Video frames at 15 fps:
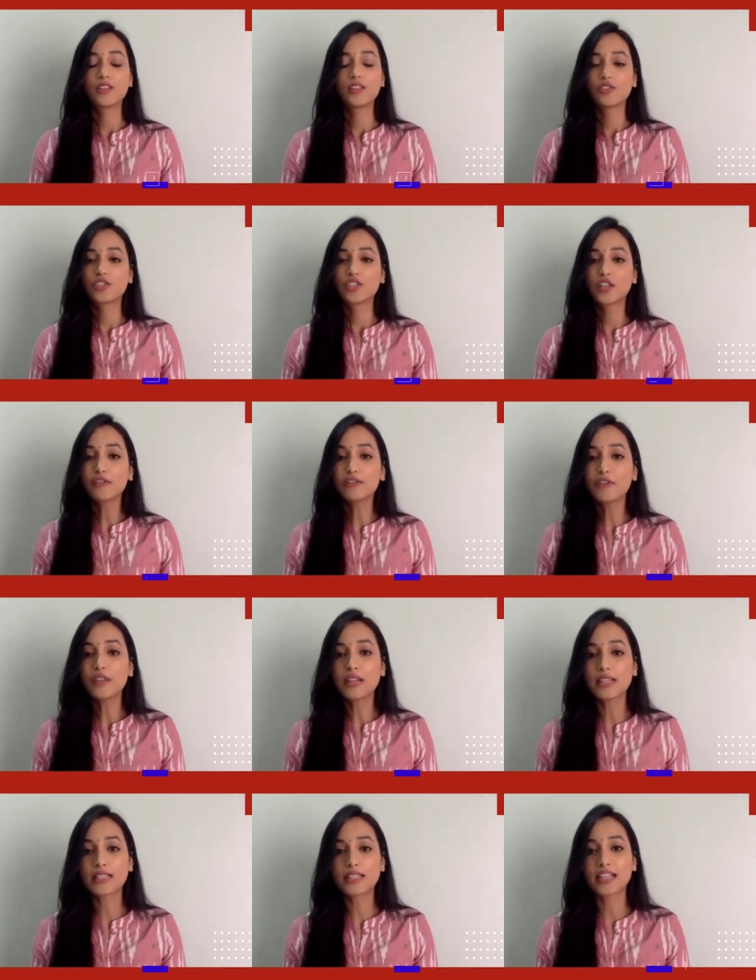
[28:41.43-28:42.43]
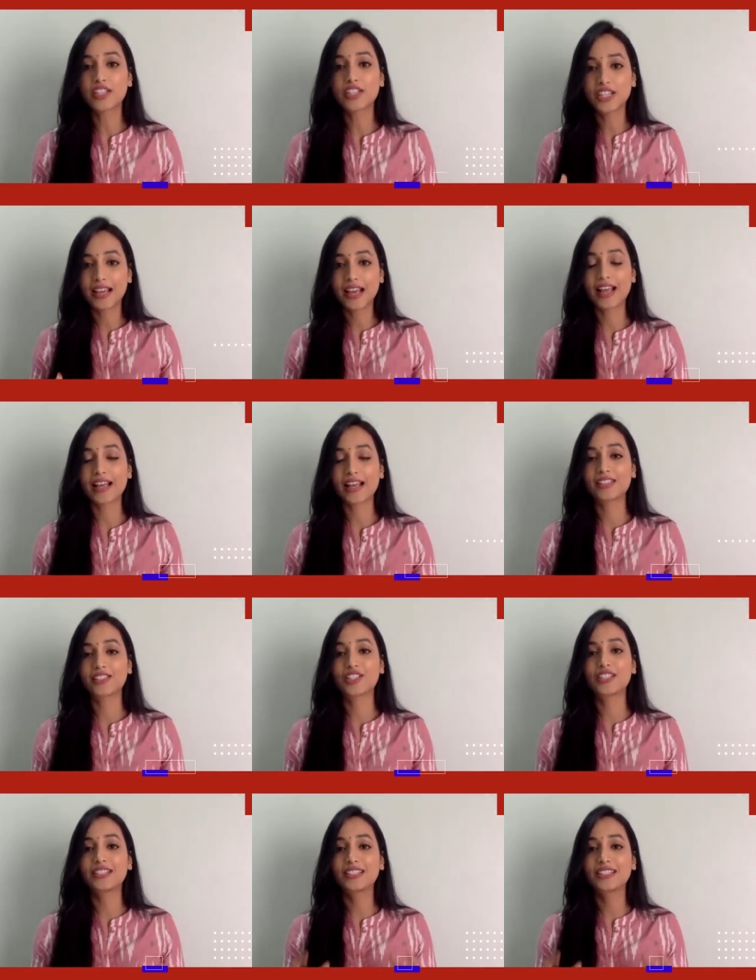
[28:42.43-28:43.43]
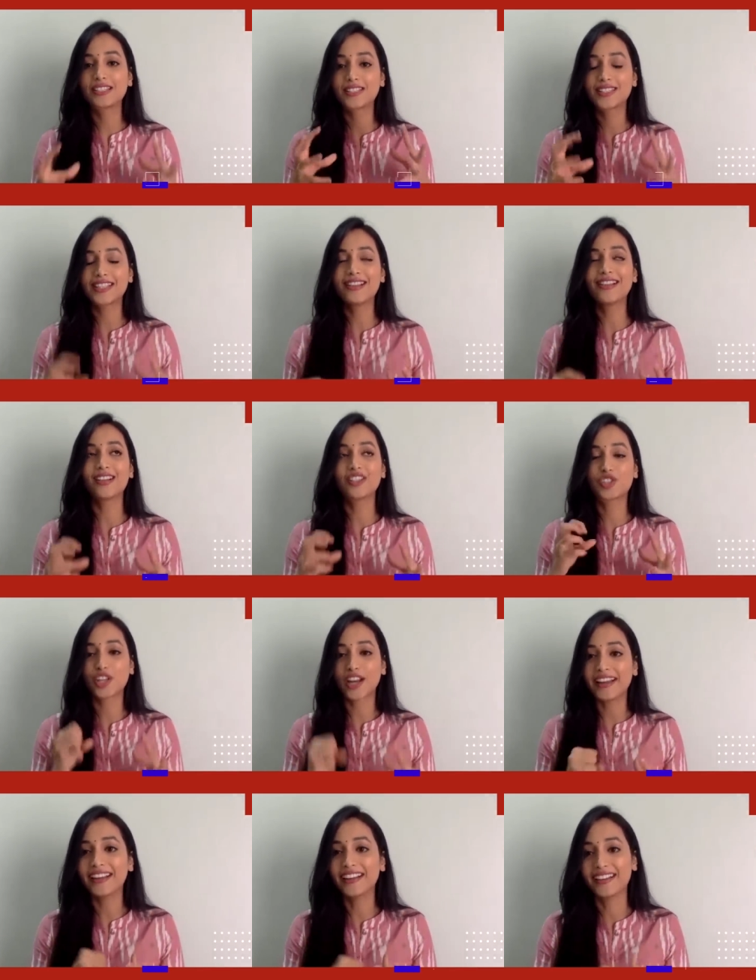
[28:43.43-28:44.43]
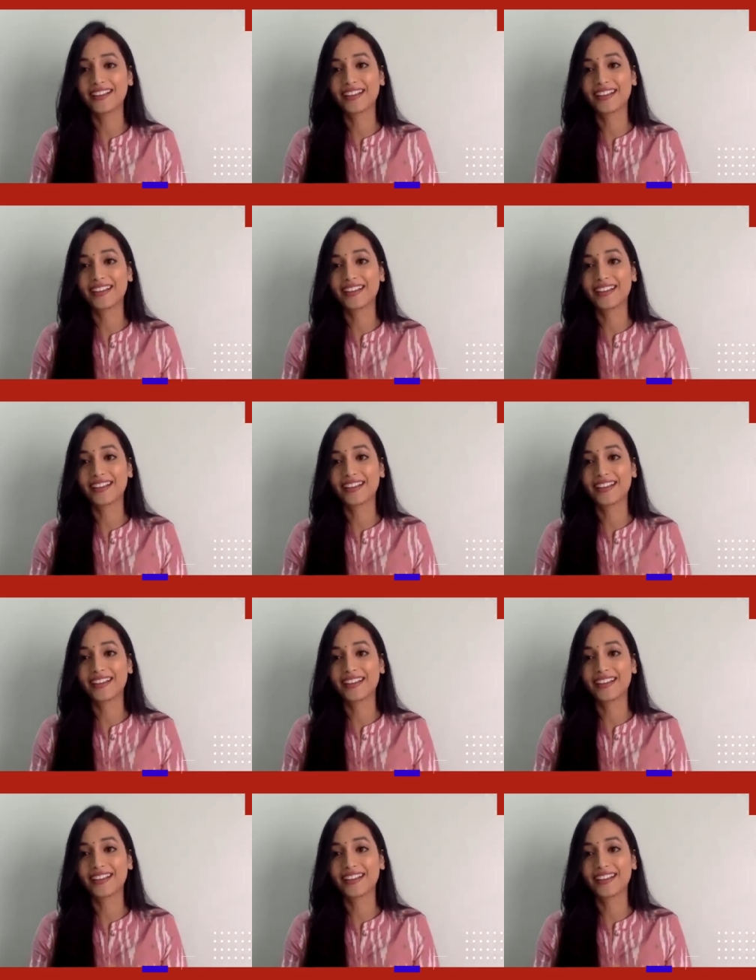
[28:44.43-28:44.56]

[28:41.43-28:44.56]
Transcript: cheerfulness that she has. She's still a child.